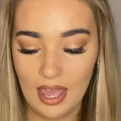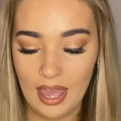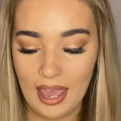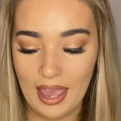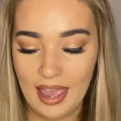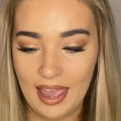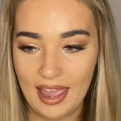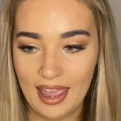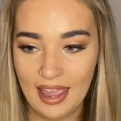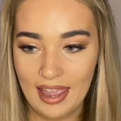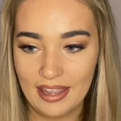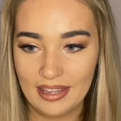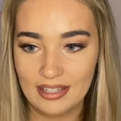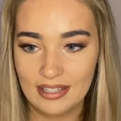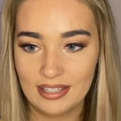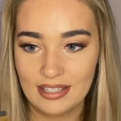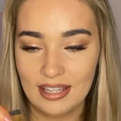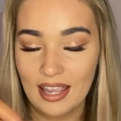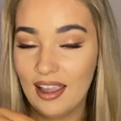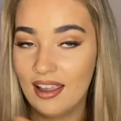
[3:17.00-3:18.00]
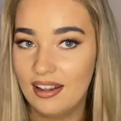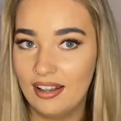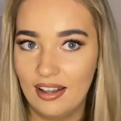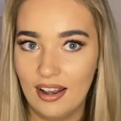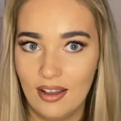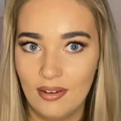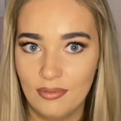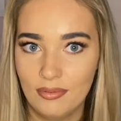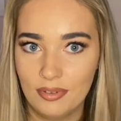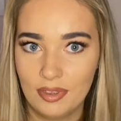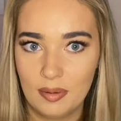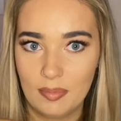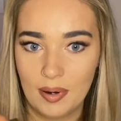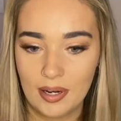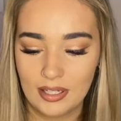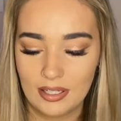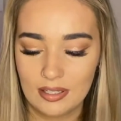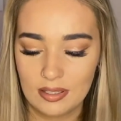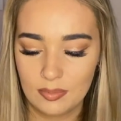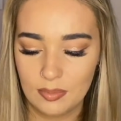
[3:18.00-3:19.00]
and yeah, I love the
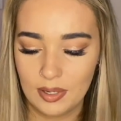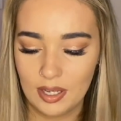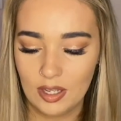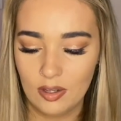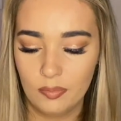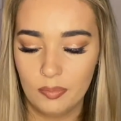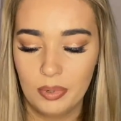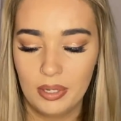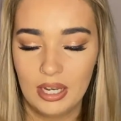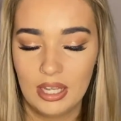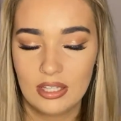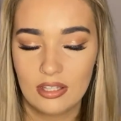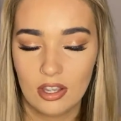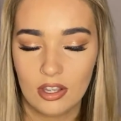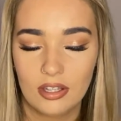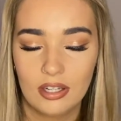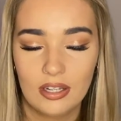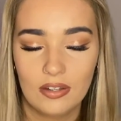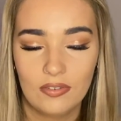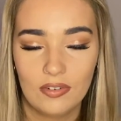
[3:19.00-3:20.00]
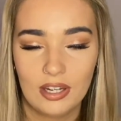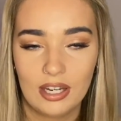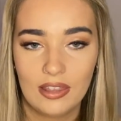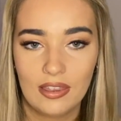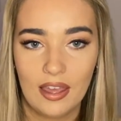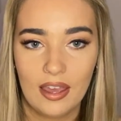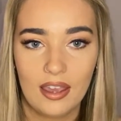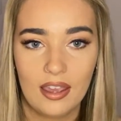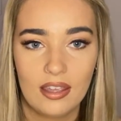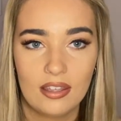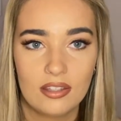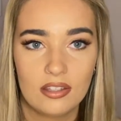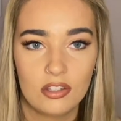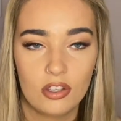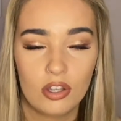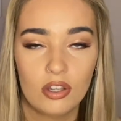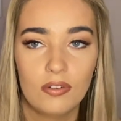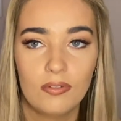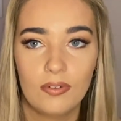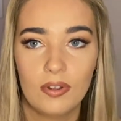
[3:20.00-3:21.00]
braidless weave, but it's only really that it's
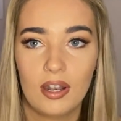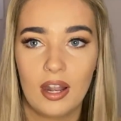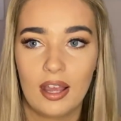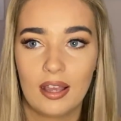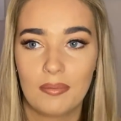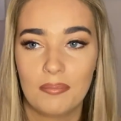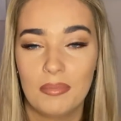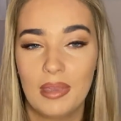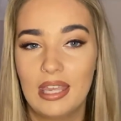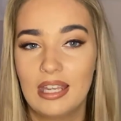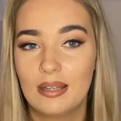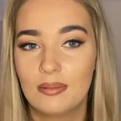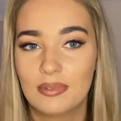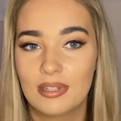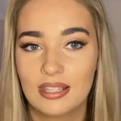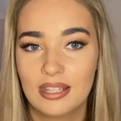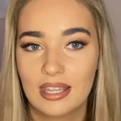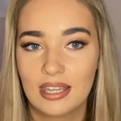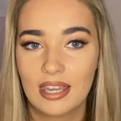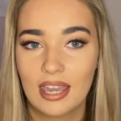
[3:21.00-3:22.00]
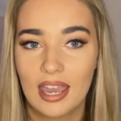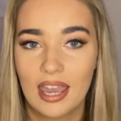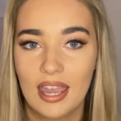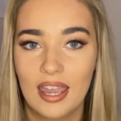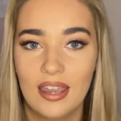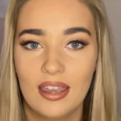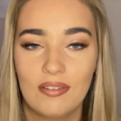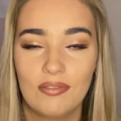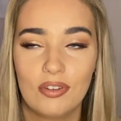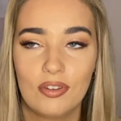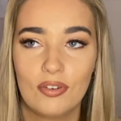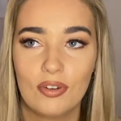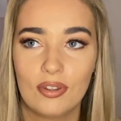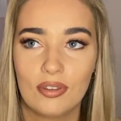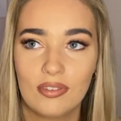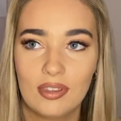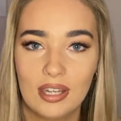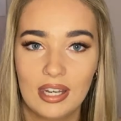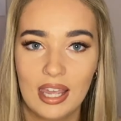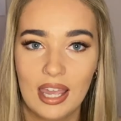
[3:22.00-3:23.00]
good for like medium to thick hair. If you've got
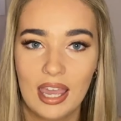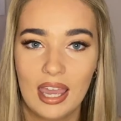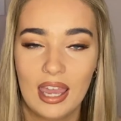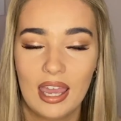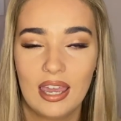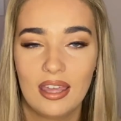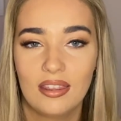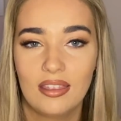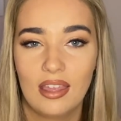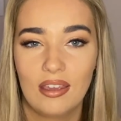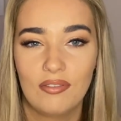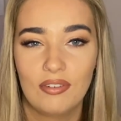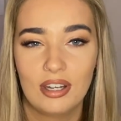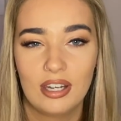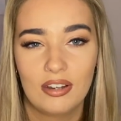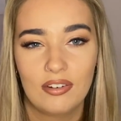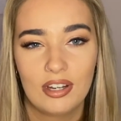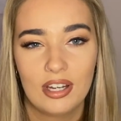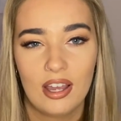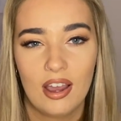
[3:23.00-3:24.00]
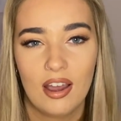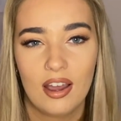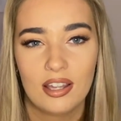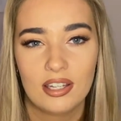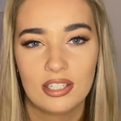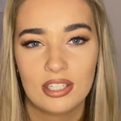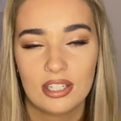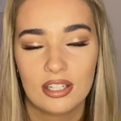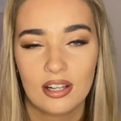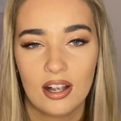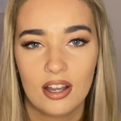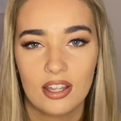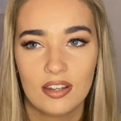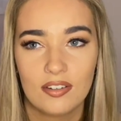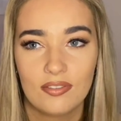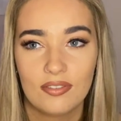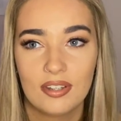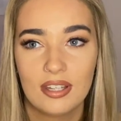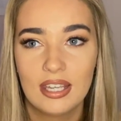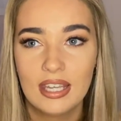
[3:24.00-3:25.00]
thinner hair, they're really hard to kind
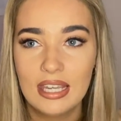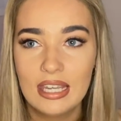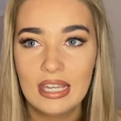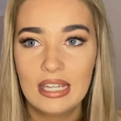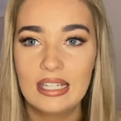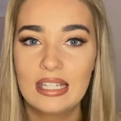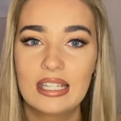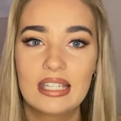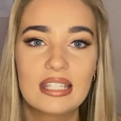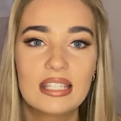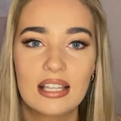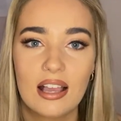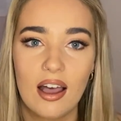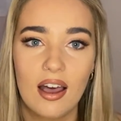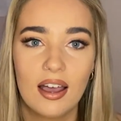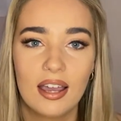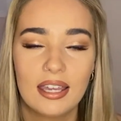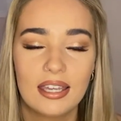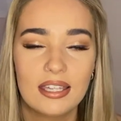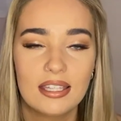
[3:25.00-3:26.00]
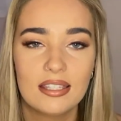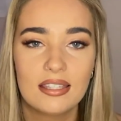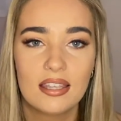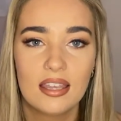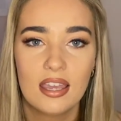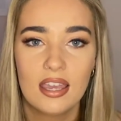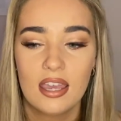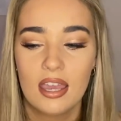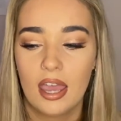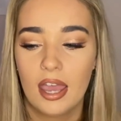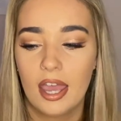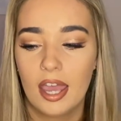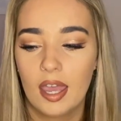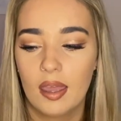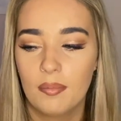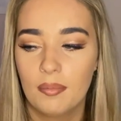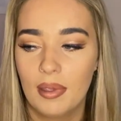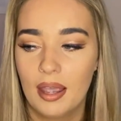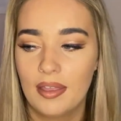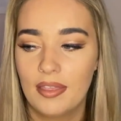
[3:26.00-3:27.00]
of disguise,
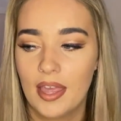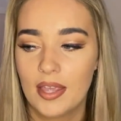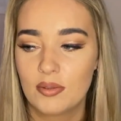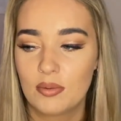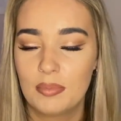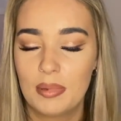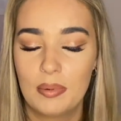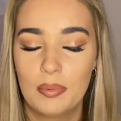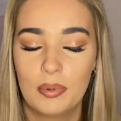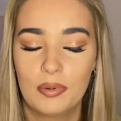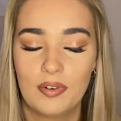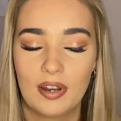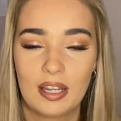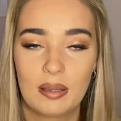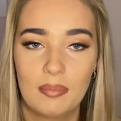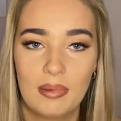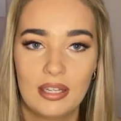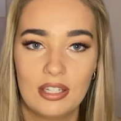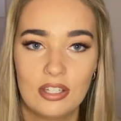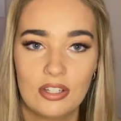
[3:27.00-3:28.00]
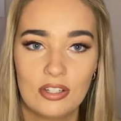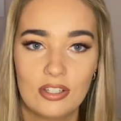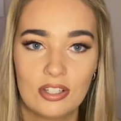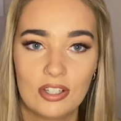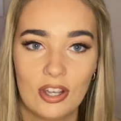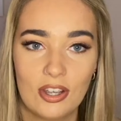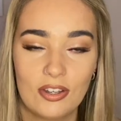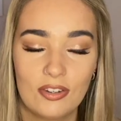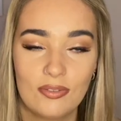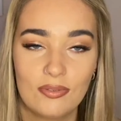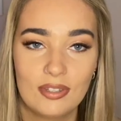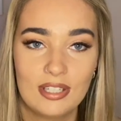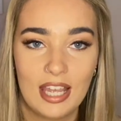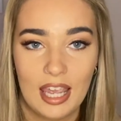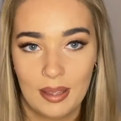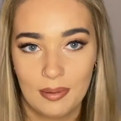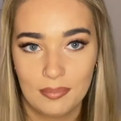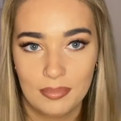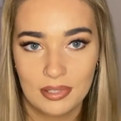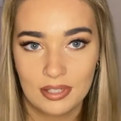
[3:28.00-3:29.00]
and that's when people would recommend you to go for
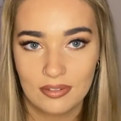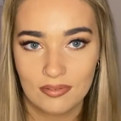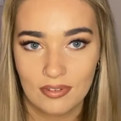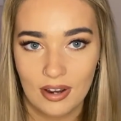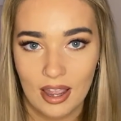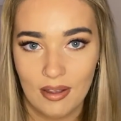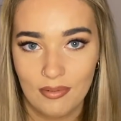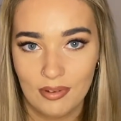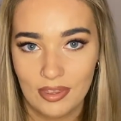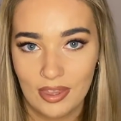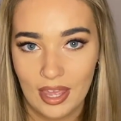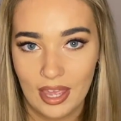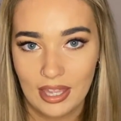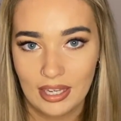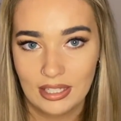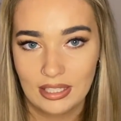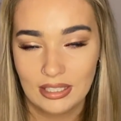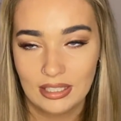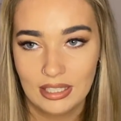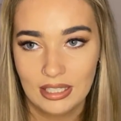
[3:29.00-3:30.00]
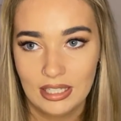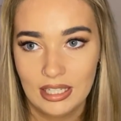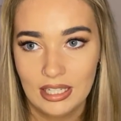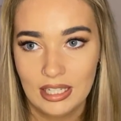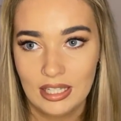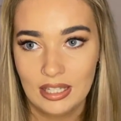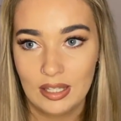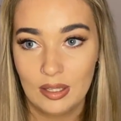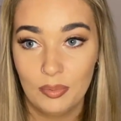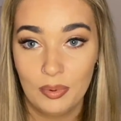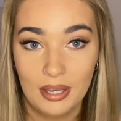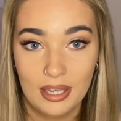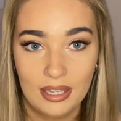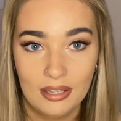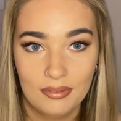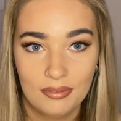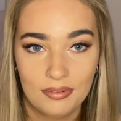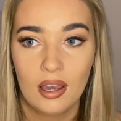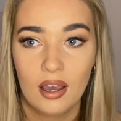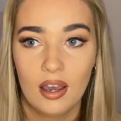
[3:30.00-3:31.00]
tapes rather than the
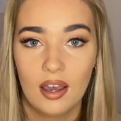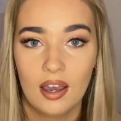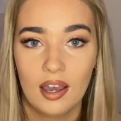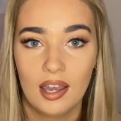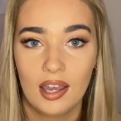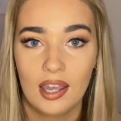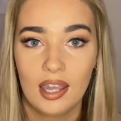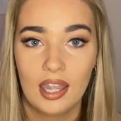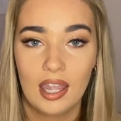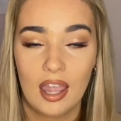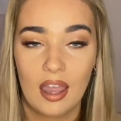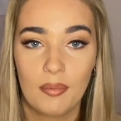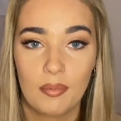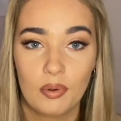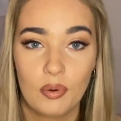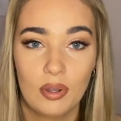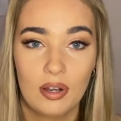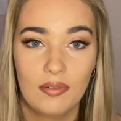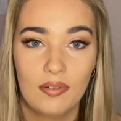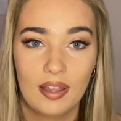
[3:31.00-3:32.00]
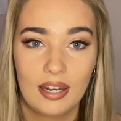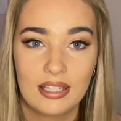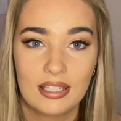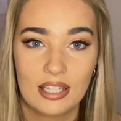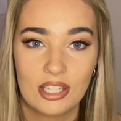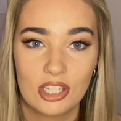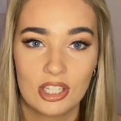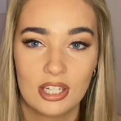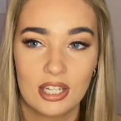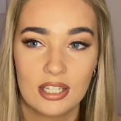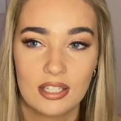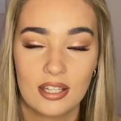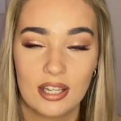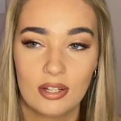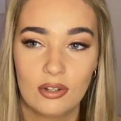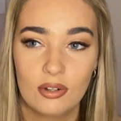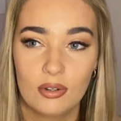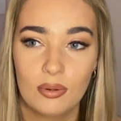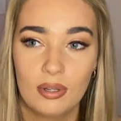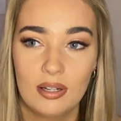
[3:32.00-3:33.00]
weave. I am a qualified extensionist. I
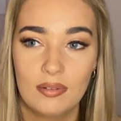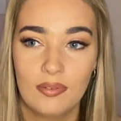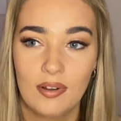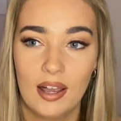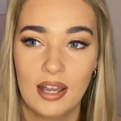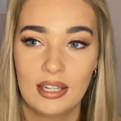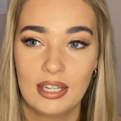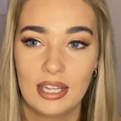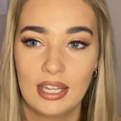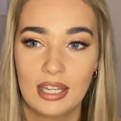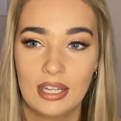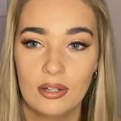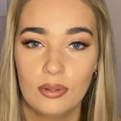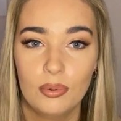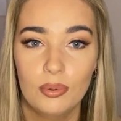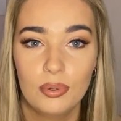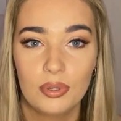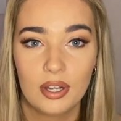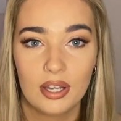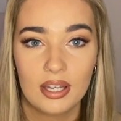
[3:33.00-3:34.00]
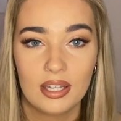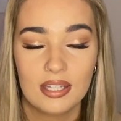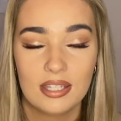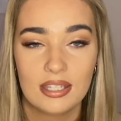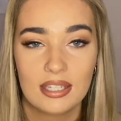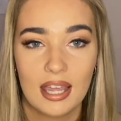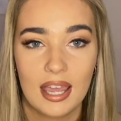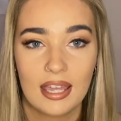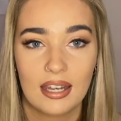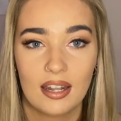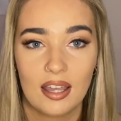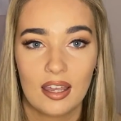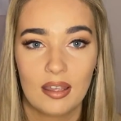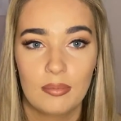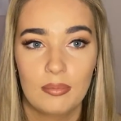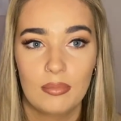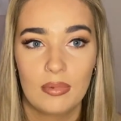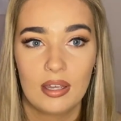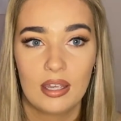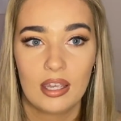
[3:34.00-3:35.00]
got qualified in August and
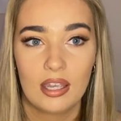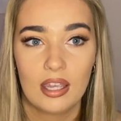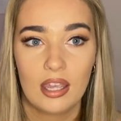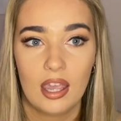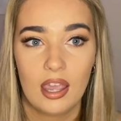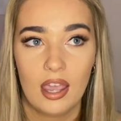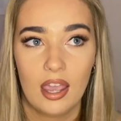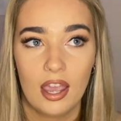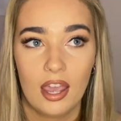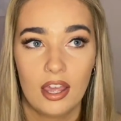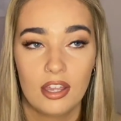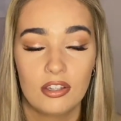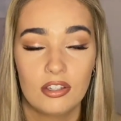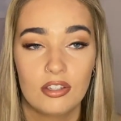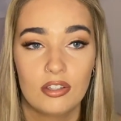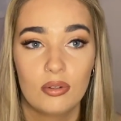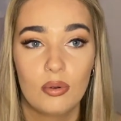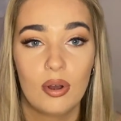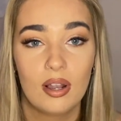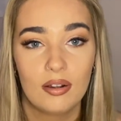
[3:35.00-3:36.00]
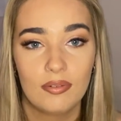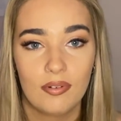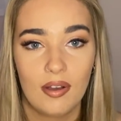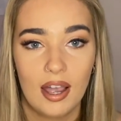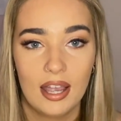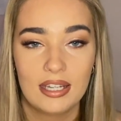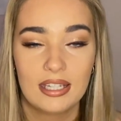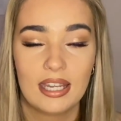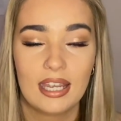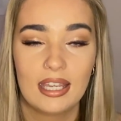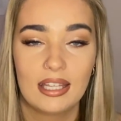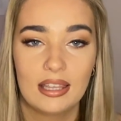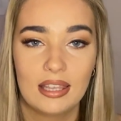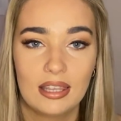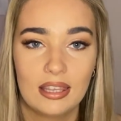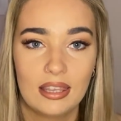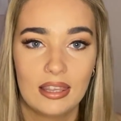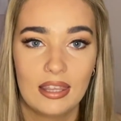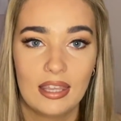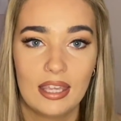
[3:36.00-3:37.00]
I'm qualified
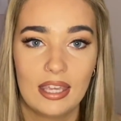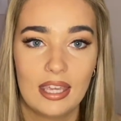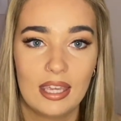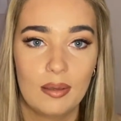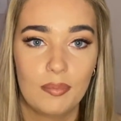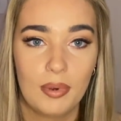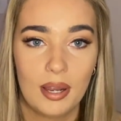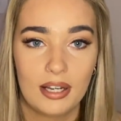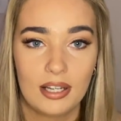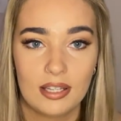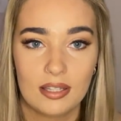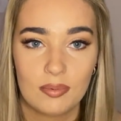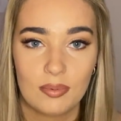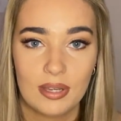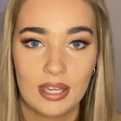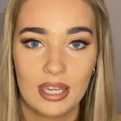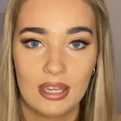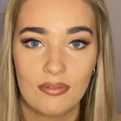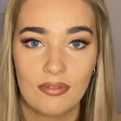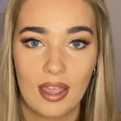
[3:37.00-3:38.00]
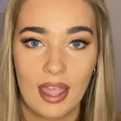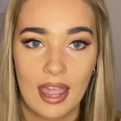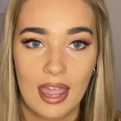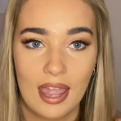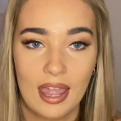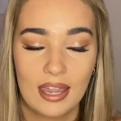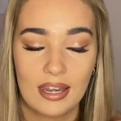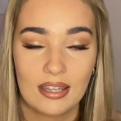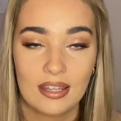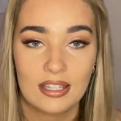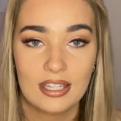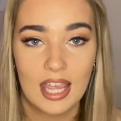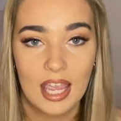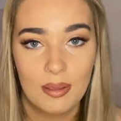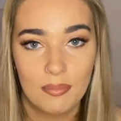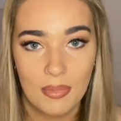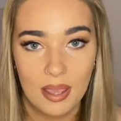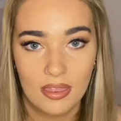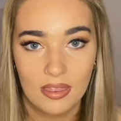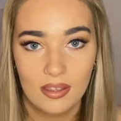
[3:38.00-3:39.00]
in the braidless weave and the
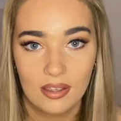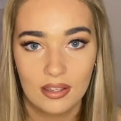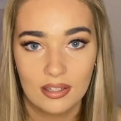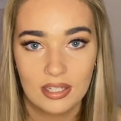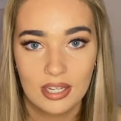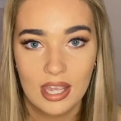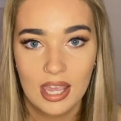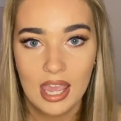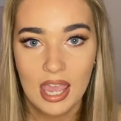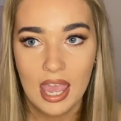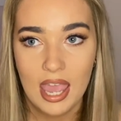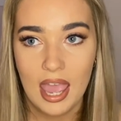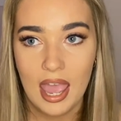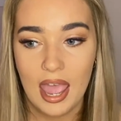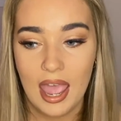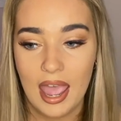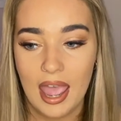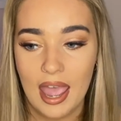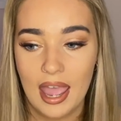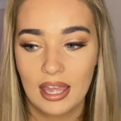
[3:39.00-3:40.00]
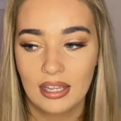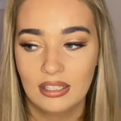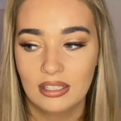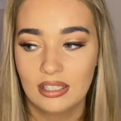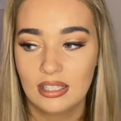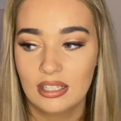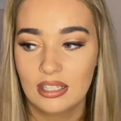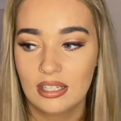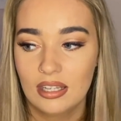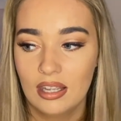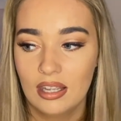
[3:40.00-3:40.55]
tape method, and